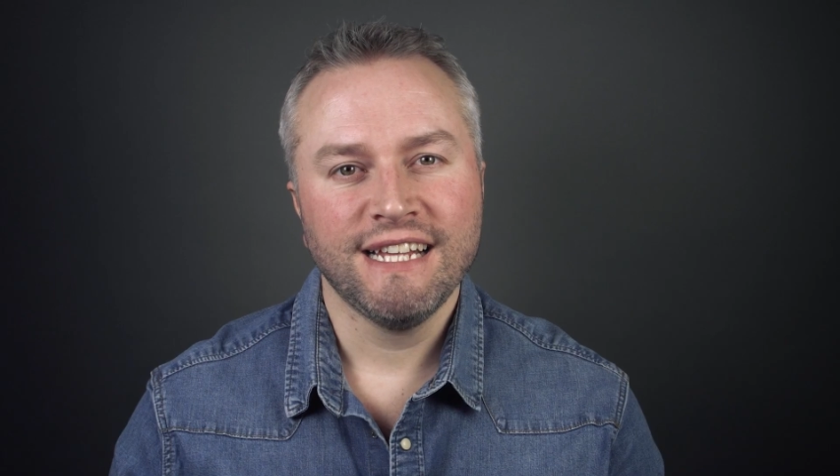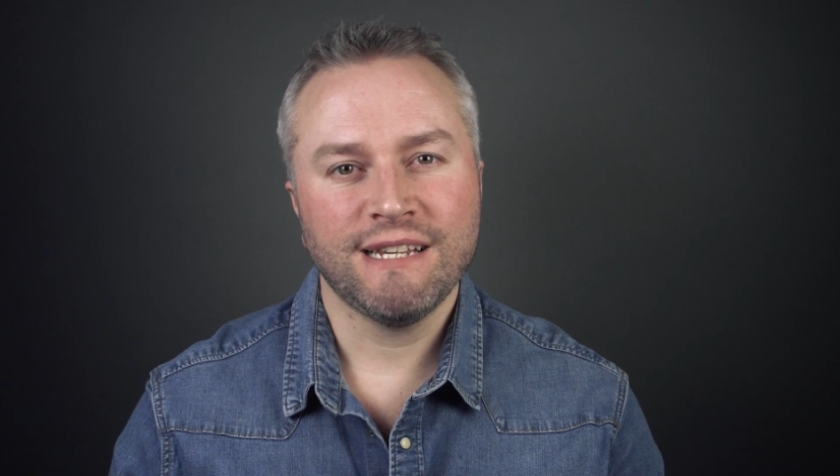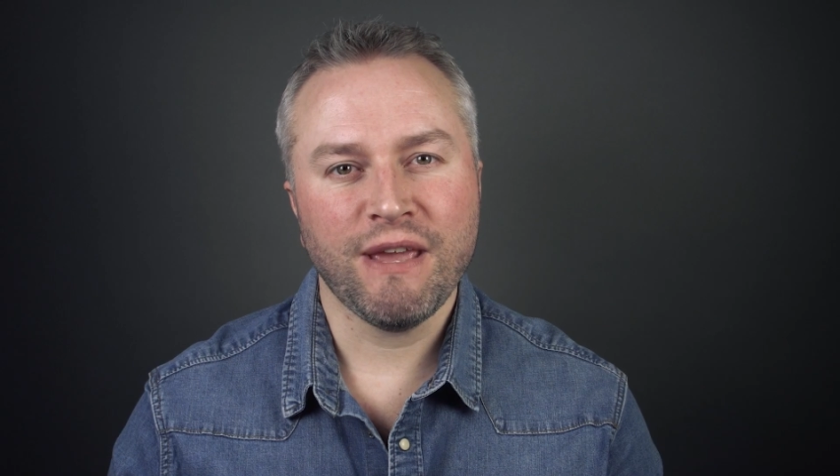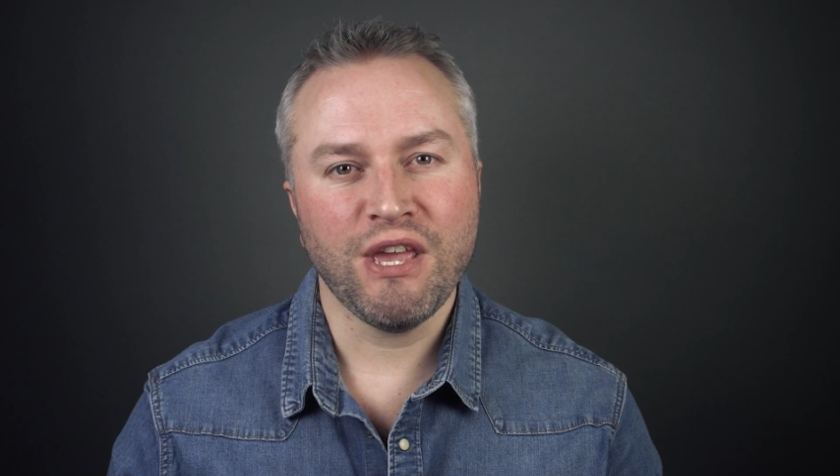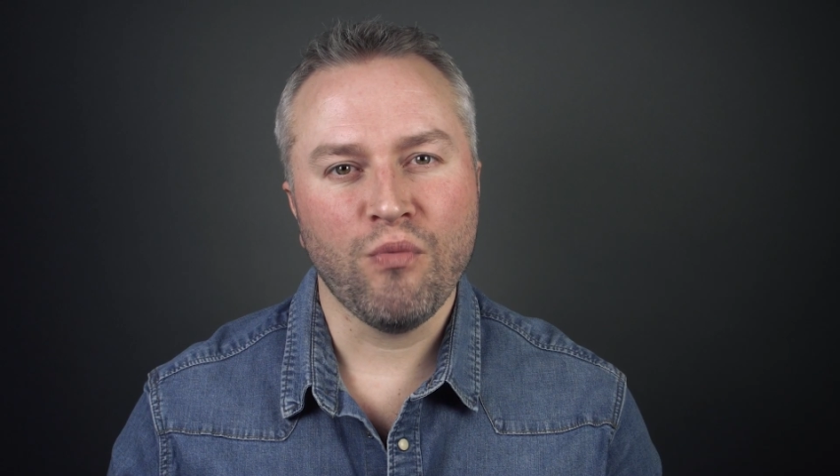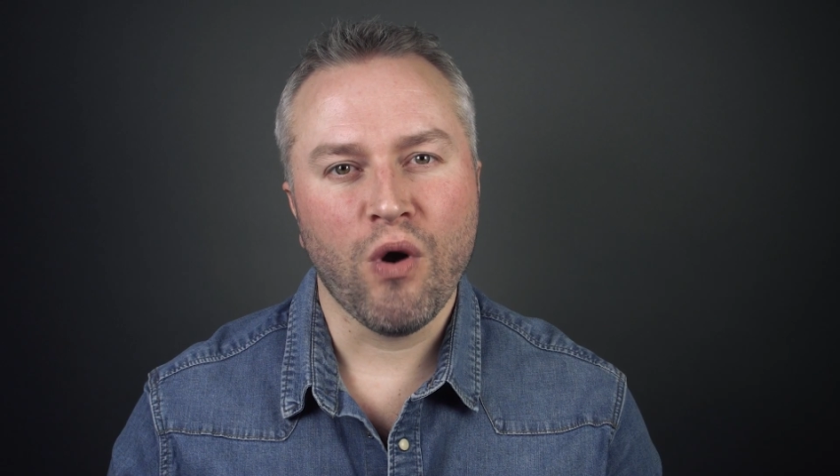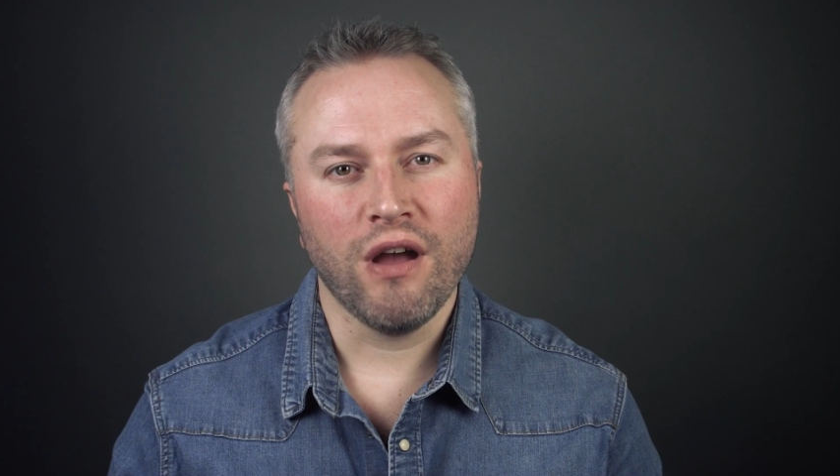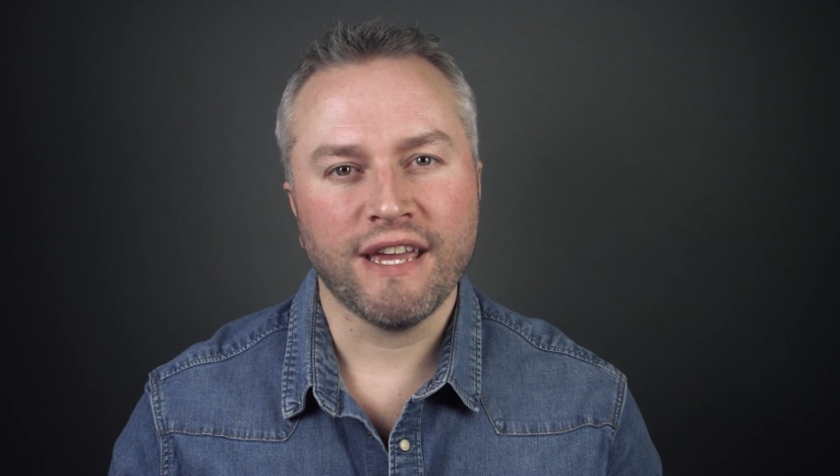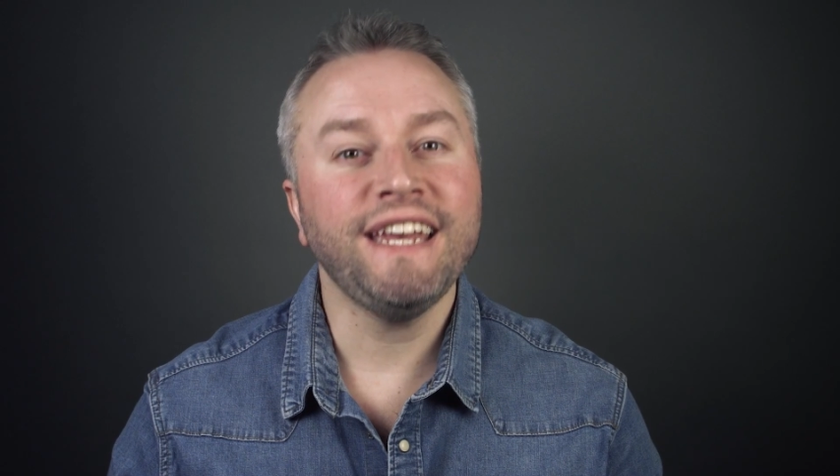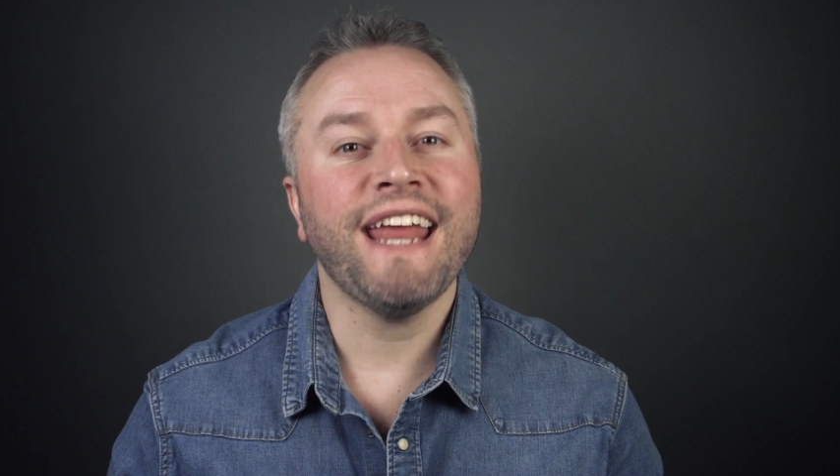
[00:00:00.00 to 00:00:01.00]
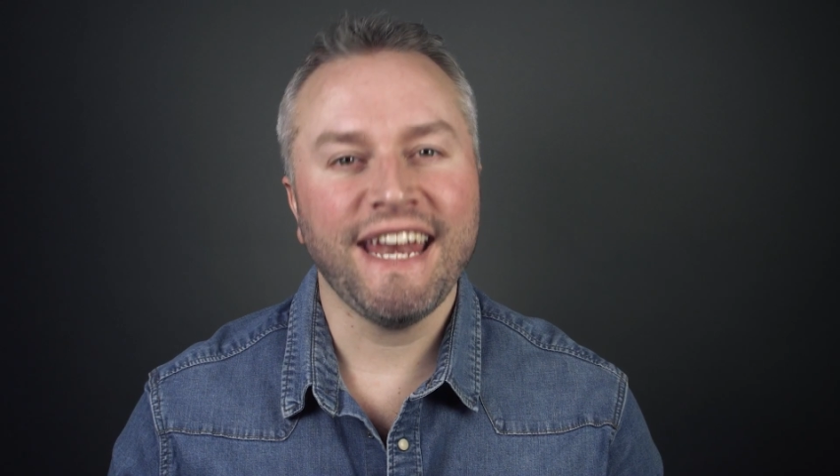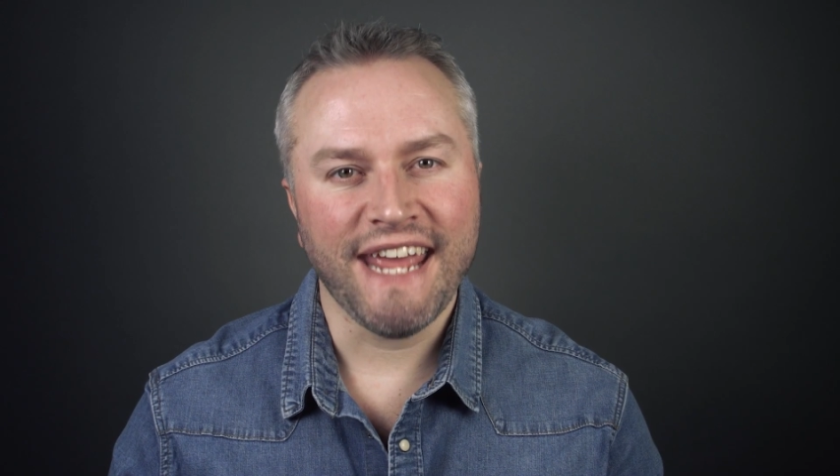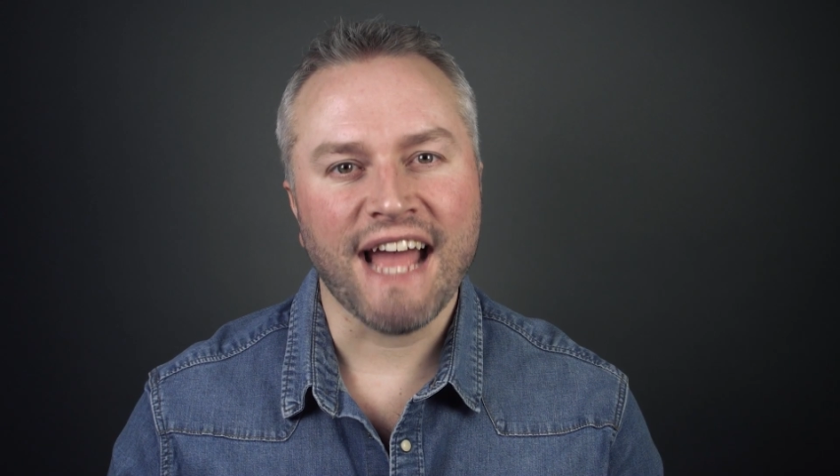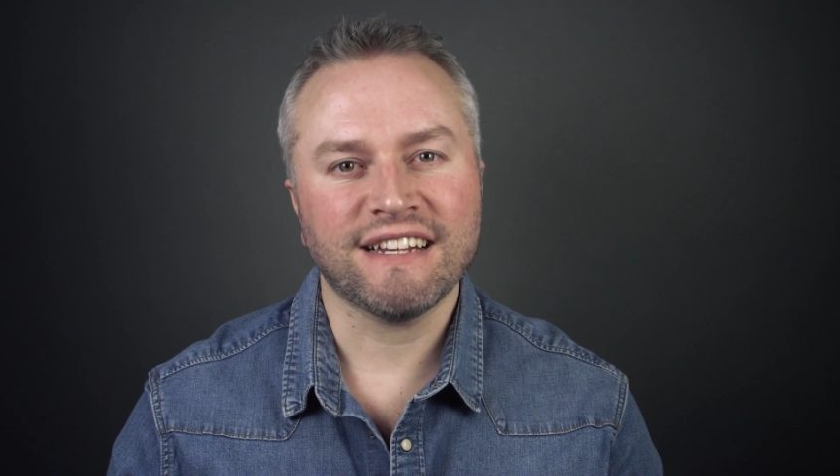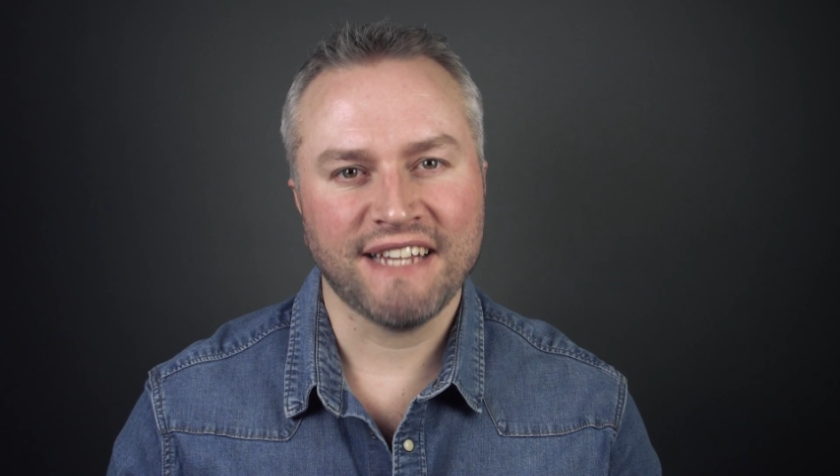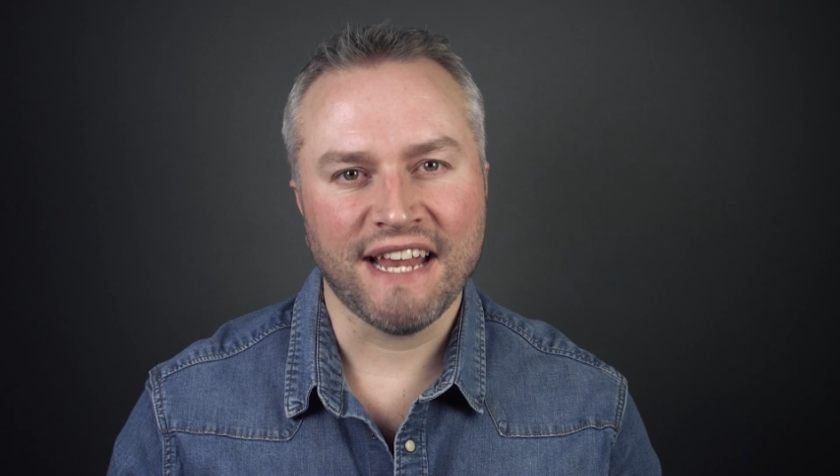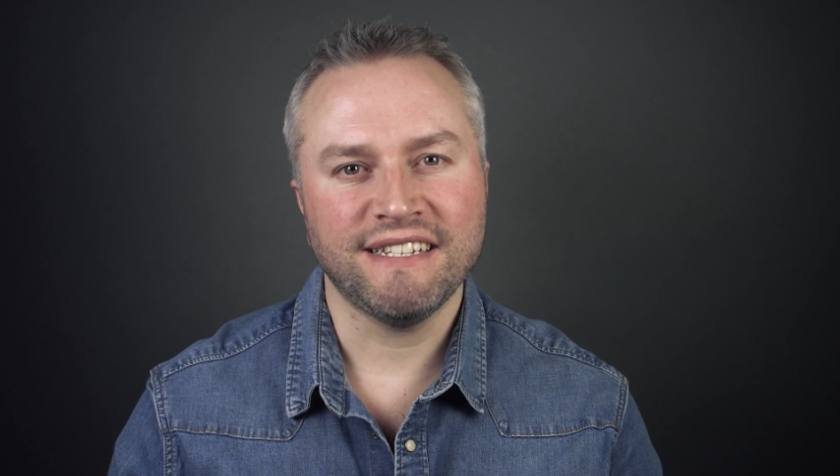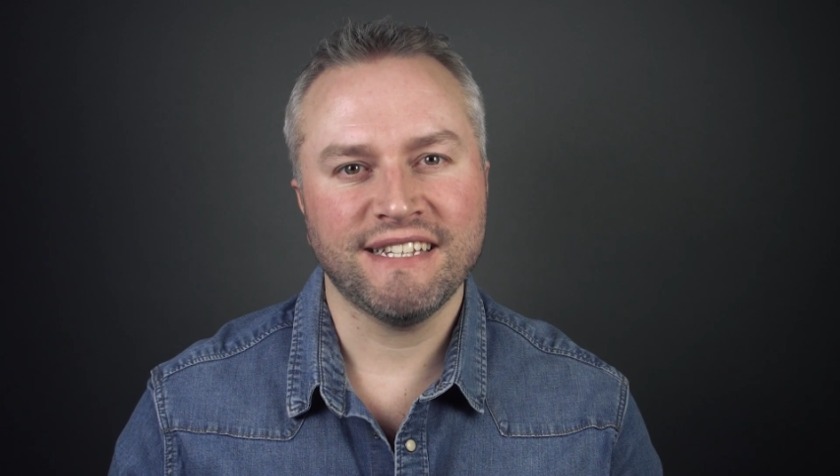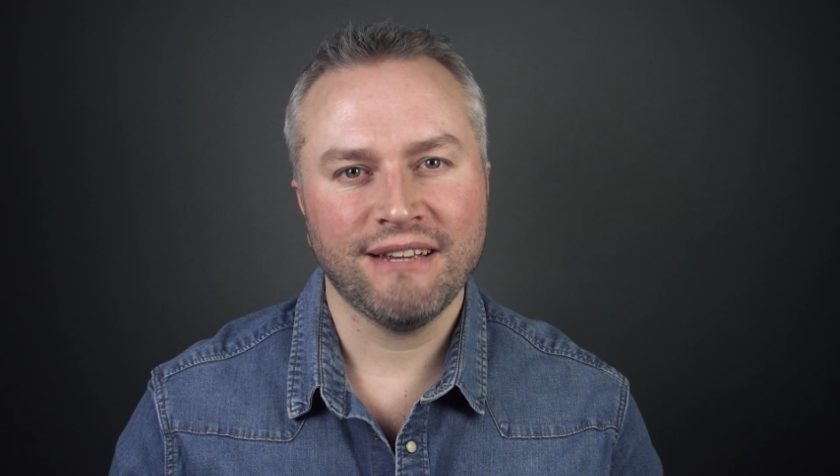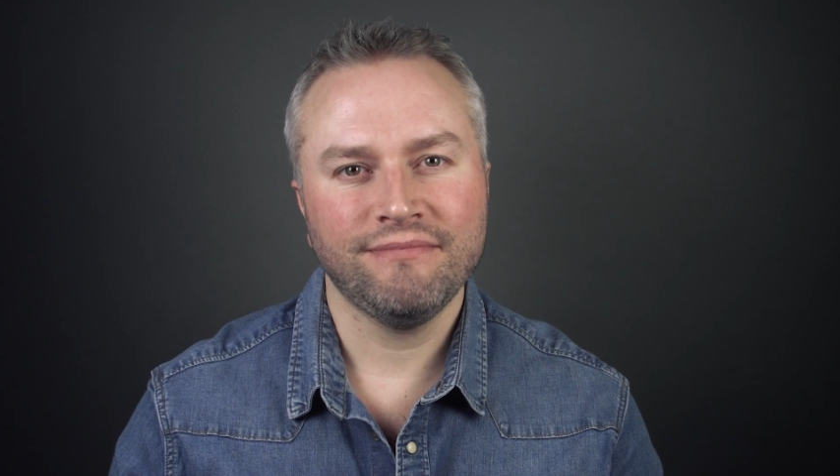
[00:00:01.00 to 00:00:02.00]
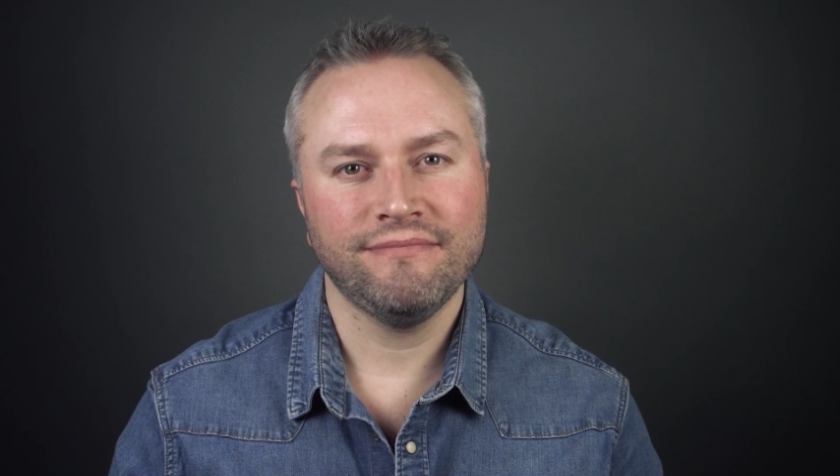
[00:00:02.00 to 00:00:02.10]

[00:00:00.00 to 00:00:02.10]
to make it work in any accent.